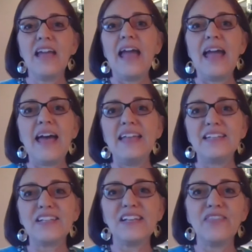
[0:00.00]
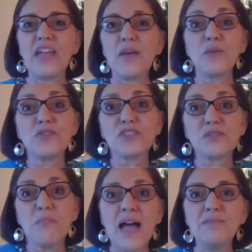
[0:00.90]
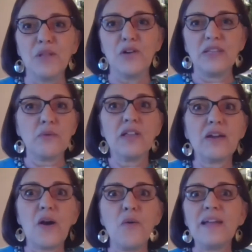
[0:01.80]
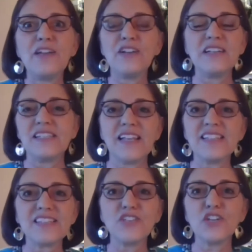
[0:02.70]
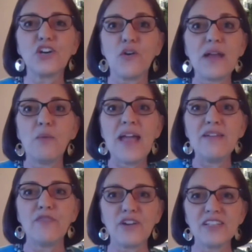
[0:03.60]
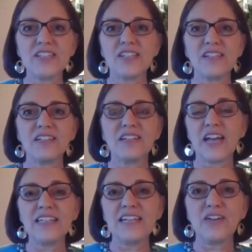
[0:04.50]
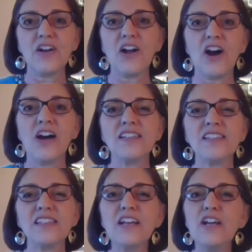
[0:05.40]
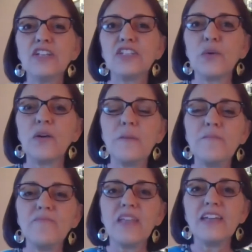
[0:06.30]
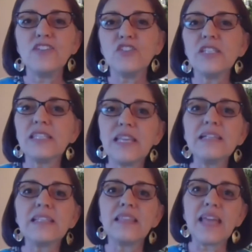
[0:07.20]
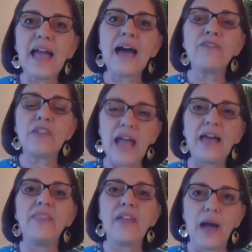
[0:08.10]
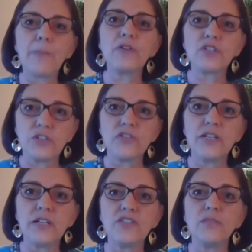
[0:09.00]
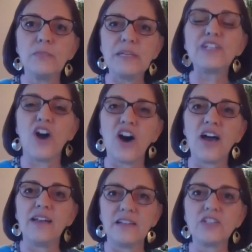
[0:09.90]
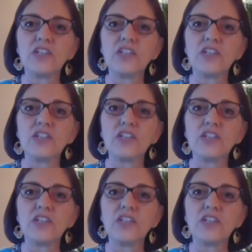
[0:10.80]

And they were just mind blown. They were like, oh my goodness, that's such a great way for us to cut down on costs. So it's just things that they haven't had the opportunity to be taught and to